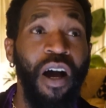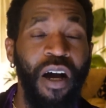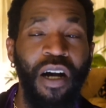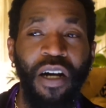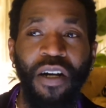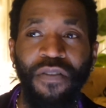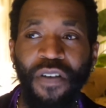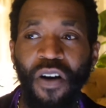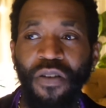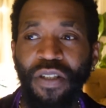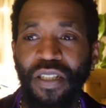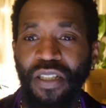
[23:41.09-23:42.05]

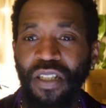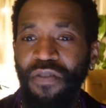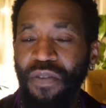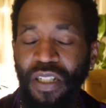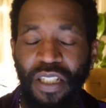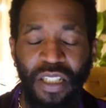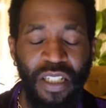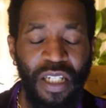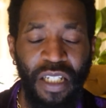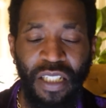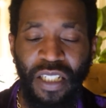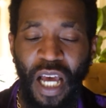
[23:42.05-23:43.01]
on this stuff, because
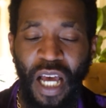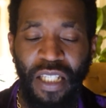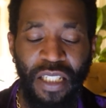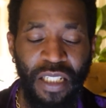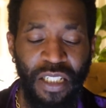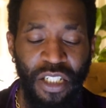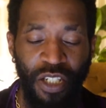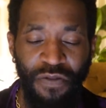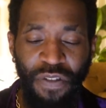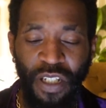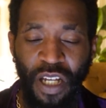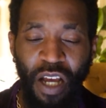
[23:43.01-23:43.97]
it's constantly
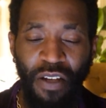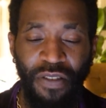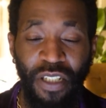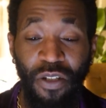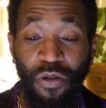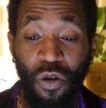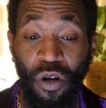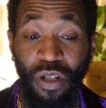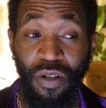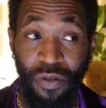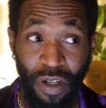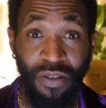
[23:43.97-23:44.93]
shifting, constantly
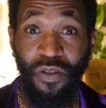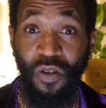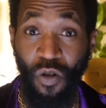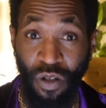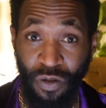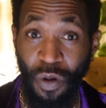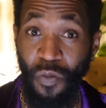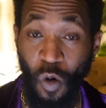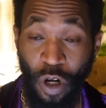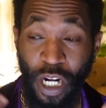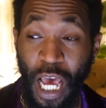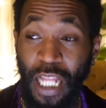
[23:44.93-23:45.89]
growing. Of course, with
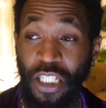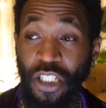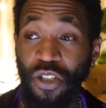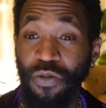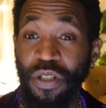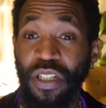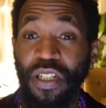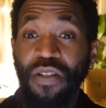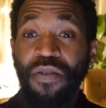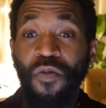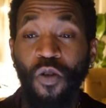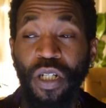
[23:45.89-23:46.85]
more knowledge you
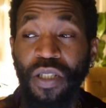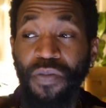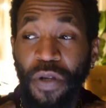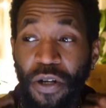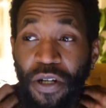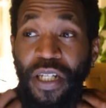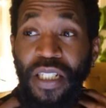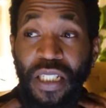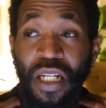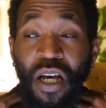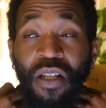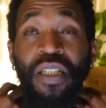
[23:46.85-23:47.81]
receive, the more experience
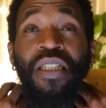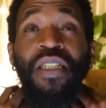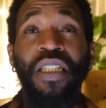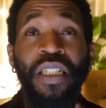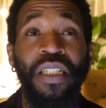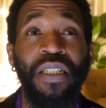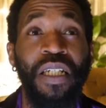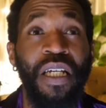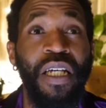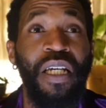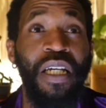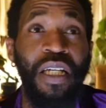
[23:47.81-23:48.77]
and all these things,
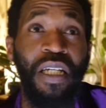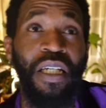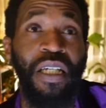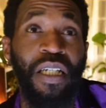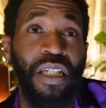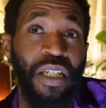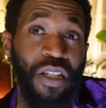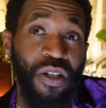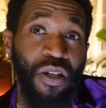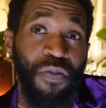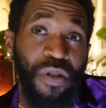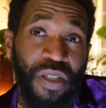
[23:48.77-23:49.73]

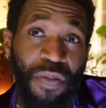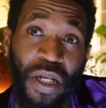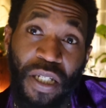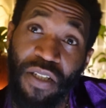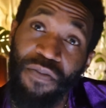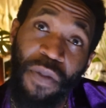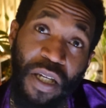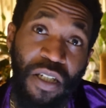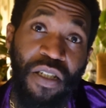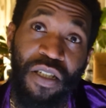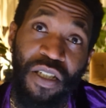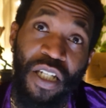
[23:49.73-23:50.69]
your perspective
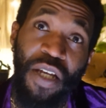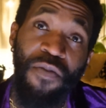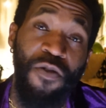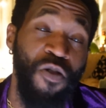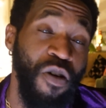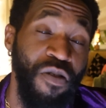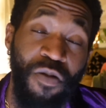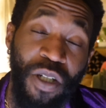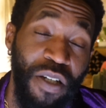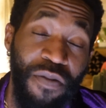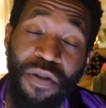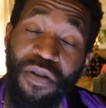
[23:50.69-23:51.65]
may grow,
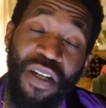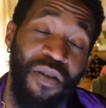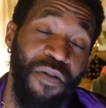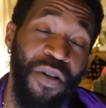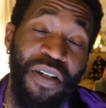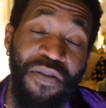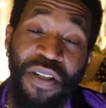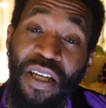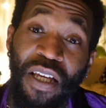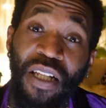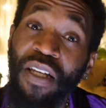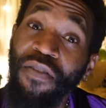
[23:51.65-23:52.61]
whatever the
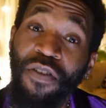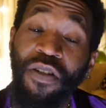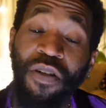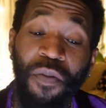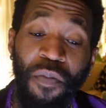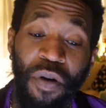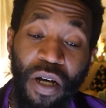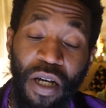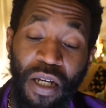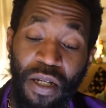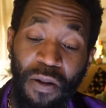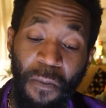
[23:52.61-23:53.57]
hell ever.
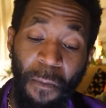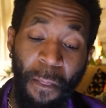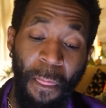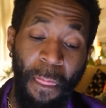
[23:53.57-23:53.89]
But